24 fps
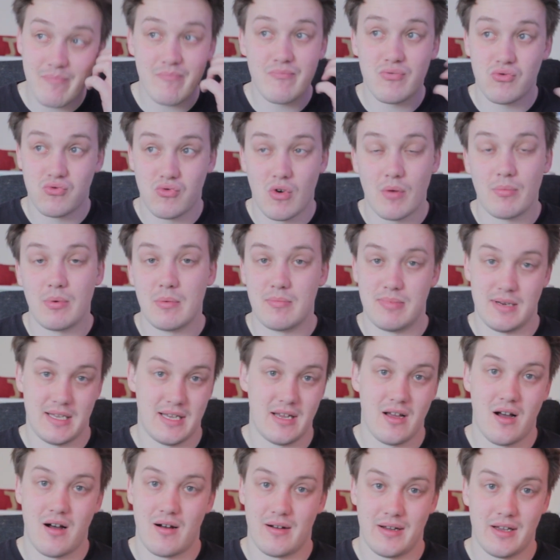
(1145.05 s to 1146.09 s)
probably
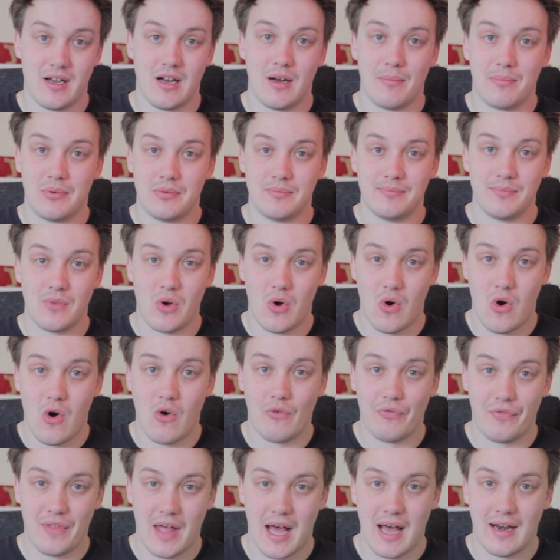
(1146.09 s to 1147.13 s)
high up
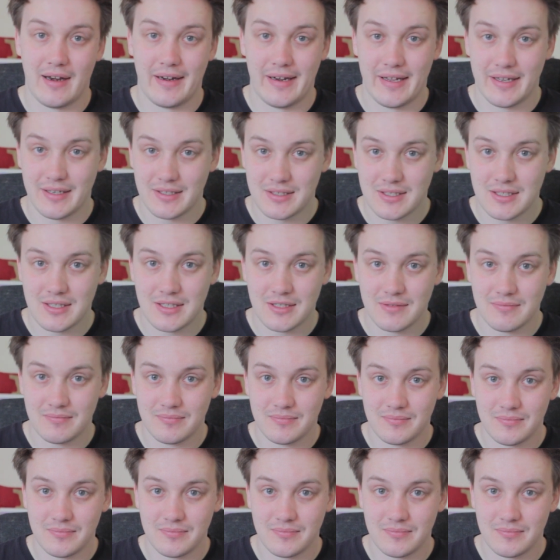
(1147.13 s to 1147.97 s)
on that list.